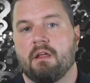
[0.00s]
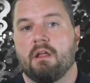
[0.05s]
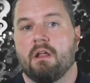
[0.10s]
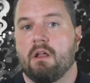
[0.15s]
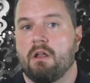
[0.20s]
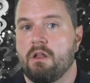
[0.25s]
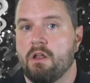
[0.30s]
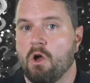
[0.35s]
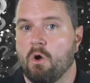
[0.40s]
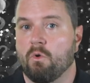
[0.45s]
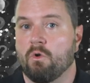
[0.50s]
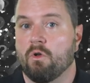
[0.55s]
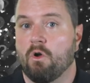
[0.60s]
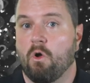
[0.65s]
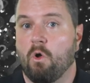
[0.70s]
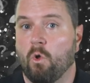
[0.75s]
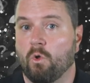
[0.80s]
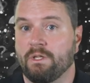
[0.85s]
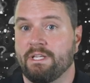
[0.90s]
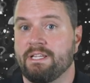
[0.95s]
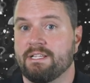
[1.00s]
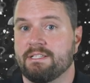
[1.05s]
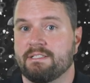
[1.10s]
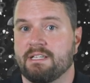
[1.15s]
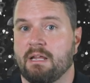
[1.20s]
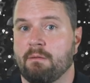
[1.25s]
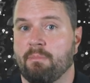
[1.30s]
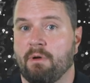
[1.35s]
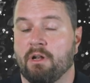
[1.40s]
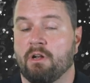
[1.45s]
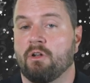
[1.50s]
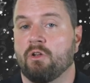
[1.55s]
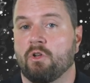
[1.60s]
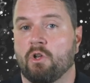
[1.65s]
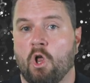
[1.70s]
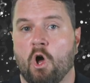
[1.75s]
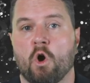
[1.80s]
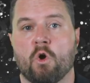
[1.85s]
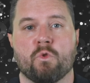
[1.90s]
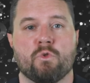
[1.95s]
Note, holding the set button
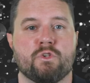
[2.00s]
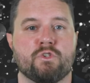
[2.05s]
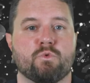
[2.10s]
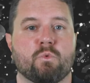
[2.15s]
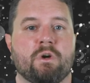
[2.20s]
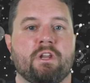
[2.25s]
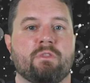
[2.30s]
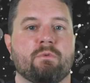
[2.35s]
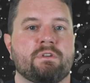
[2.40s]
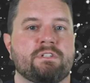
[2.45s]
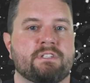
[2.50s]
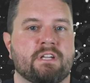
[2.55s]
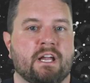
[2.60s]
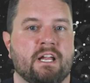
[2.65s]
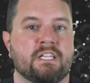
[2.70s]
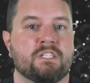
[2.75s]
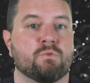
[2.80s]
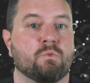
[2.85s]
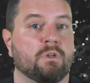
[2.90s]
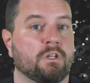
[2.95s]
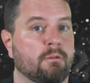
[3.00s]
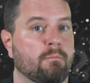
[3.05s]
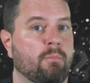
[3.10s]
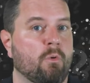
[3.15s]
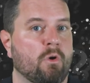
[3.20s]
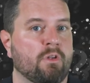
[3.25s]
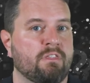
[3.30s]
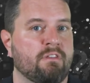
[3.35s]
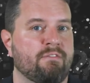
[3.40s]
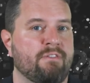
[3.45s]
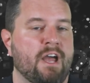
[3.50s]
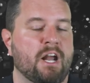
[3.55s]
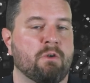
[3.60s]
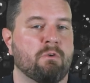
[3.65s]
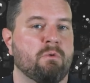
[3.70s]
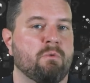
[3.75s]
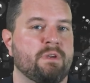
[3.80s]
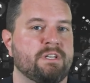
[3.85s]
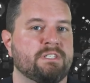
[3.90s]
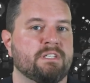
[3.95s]
longer than 23 seconds will abort the factory
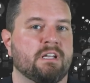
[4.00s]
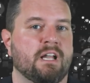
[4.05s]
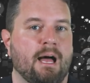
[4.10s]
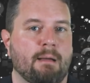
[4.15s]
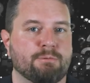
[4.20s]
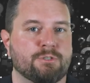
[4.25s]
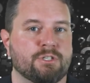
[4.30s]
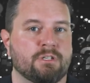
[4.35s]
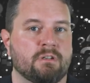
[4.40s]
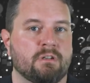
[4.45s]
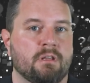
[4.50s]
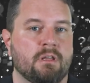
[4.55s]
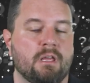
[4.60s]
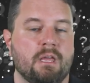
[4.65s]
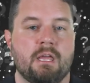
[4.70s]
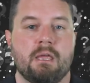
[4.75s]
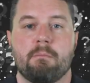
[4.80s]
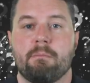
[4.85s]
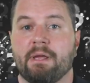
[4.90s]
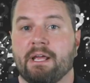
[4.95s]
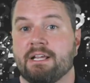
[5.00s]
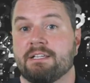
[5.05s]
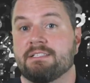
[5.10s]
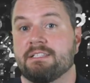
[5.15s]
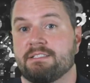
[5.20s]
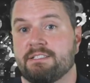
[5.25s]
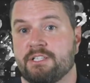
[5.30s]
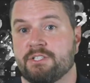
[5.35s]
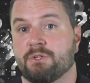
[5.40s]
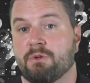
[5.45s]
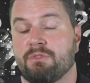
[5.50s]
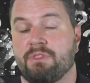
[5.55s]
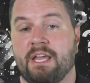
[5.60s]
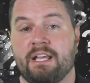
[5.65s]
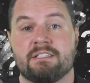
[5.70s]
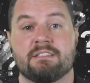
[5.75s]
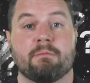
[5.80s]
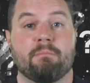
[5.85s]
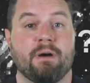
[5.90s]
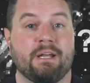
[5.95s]
reset option because the sensor thinks
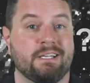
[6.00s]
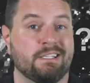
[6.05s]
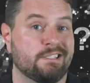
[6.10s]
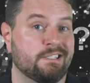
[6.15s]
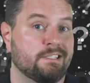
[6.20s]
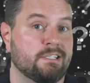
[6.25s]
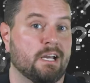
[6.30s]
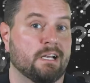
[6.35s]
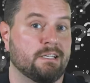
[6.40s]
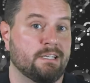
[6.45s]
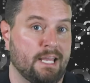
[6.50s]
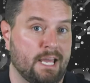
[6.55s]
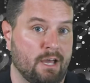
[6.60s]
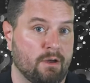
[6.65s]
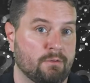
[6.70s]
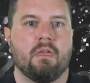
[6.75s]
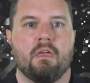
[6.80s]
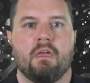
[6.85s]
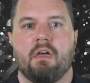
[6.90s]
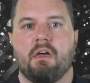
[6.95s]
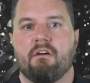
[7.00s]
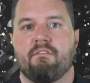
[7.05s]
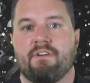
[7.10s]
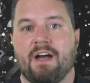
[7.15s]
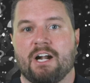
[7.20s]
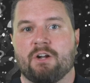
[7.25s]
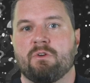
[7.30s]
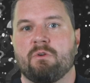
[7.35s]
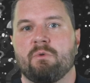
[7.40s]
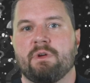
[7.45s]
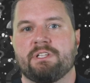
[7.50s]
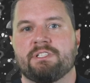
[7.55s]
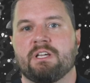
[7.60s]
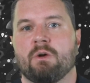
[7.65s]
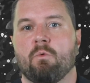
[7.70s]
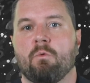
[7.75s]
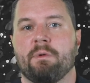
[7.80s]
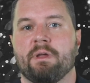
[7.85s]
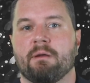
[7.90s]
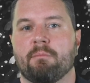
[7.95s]
the button is stuck down. Factory reset
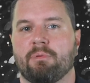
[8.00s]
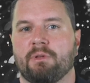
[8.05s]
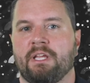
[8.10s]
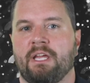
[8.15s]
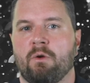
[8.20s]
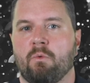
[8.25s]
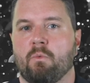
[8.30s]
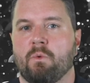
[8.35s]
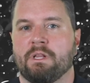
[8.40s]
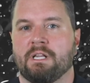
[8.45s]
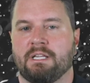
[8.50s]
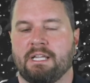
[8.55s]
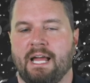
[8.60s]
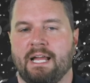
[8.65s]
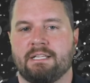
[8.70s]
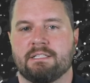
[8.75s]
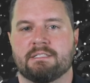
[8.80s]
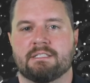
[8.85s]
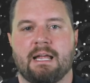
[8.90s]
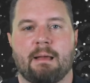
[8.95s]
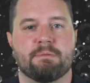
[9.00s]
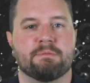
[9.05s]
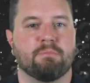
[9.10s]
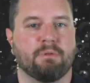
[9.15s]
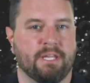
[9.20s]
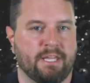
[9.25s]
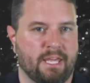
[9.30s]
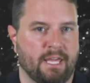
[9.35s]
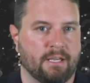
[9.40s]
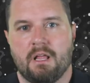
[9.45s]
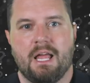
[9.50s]
will be complete when the light stops blinking.